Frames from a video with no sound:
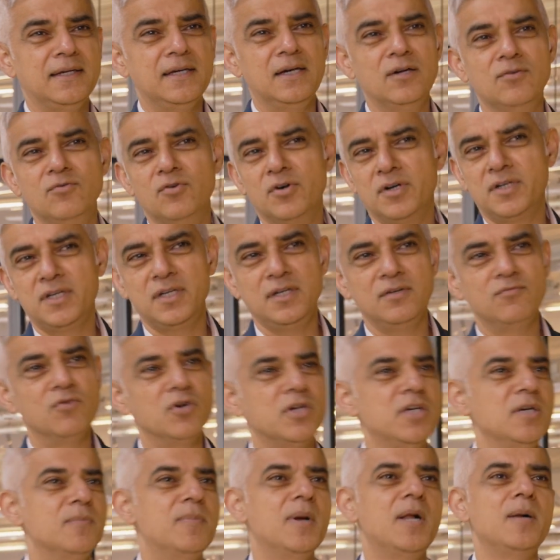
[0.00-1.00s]
Oh, Rocky.
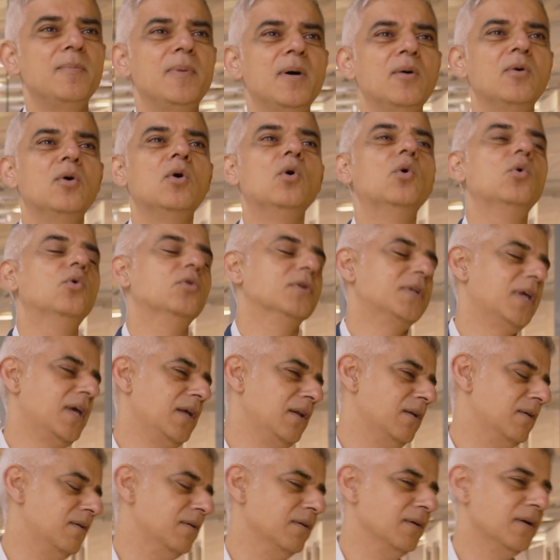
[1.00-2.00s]
Rocky Balboa all day
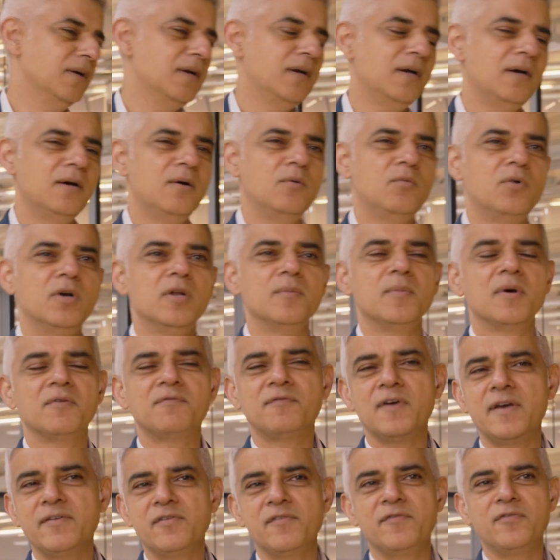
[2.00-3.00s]
long. One of my
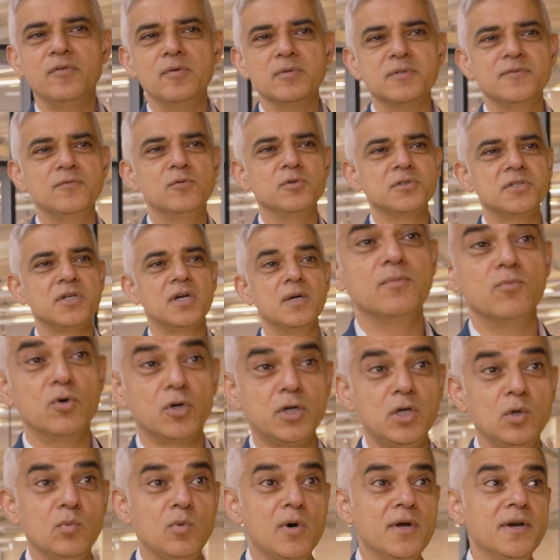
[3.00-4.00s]
favourite films of all time,
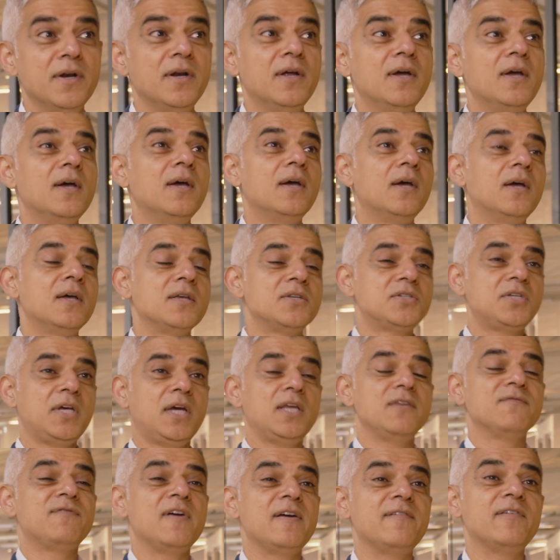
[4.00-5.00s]
Rocky 1.
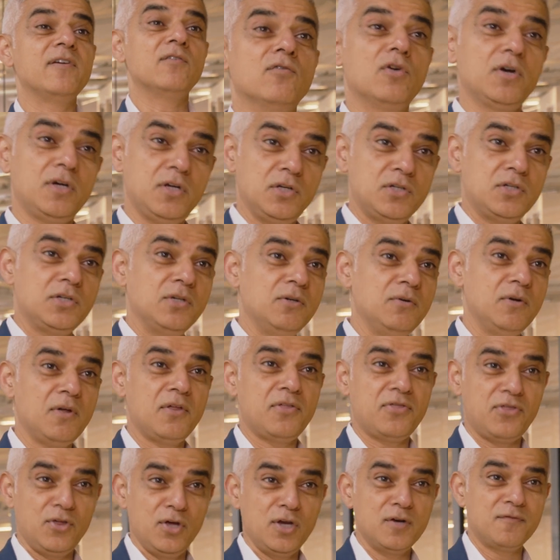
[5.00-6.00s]
Second favourite, Rocky 2.
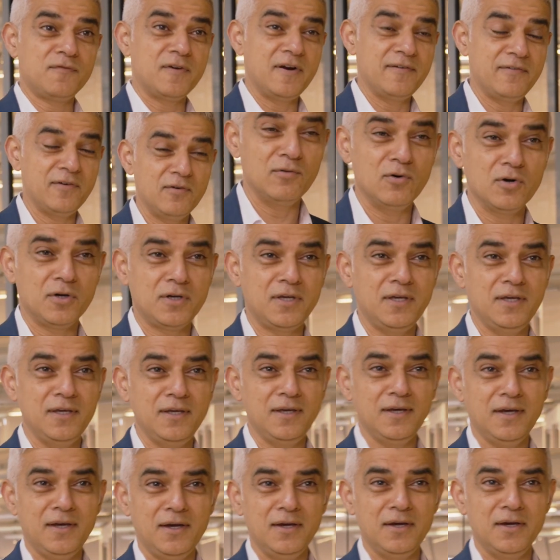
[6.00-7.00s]
Third favourite,
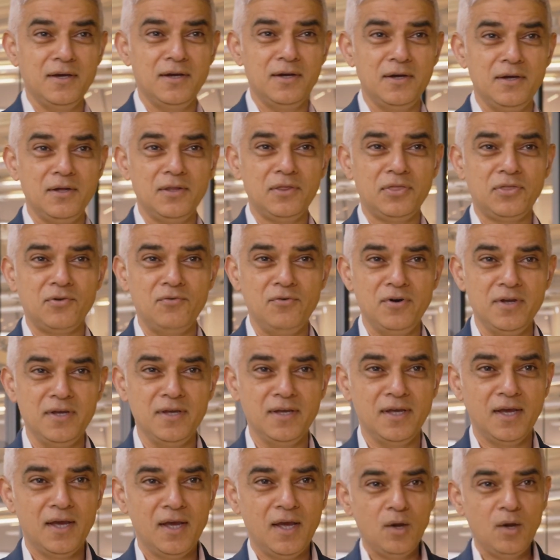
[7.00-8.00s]
Rocky 3.
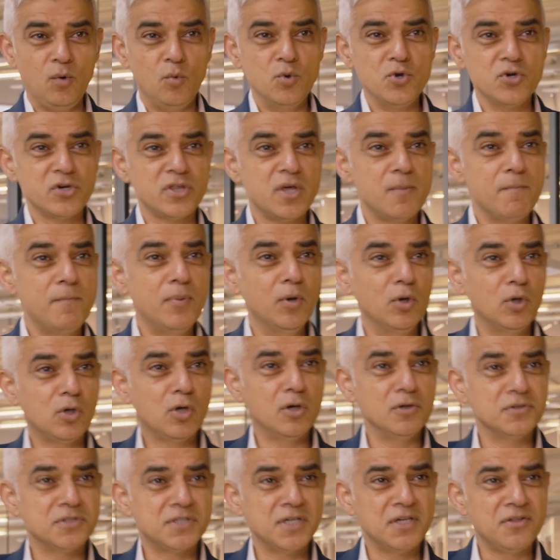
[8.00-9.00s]
When you got that Bill
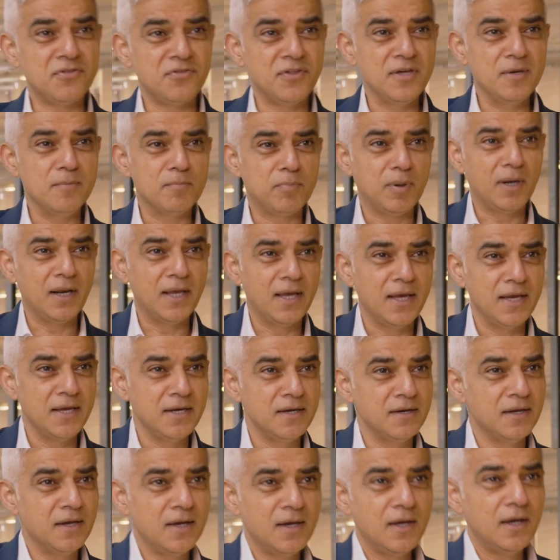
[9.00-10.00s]
Conte theme
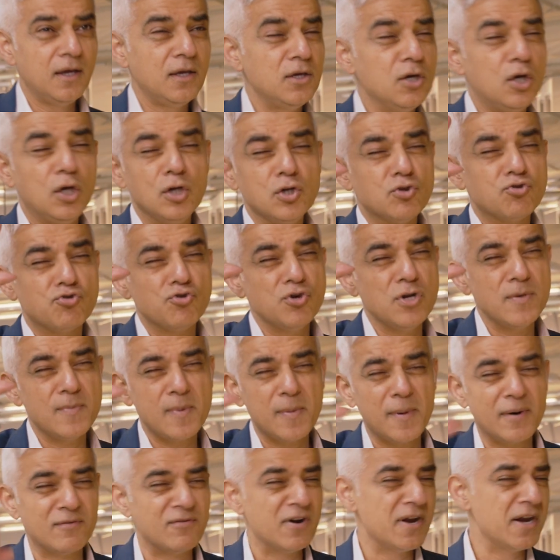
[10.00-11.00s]
playing, you can dream
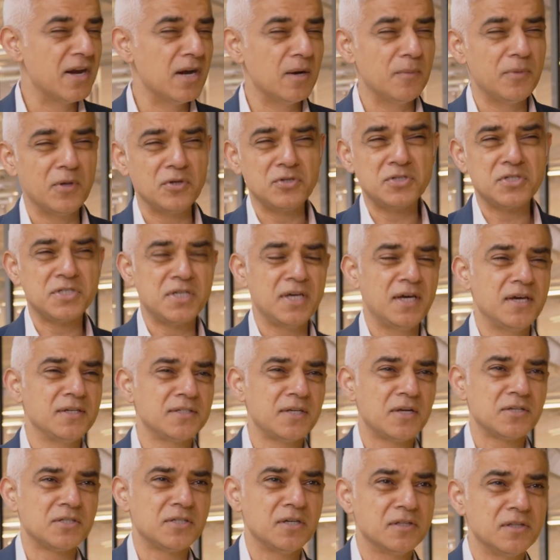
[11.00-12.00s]
about running up those stairs
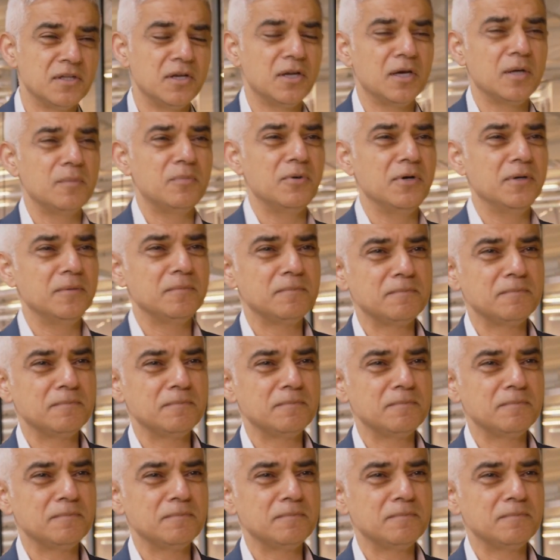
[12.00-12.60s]
outside the library.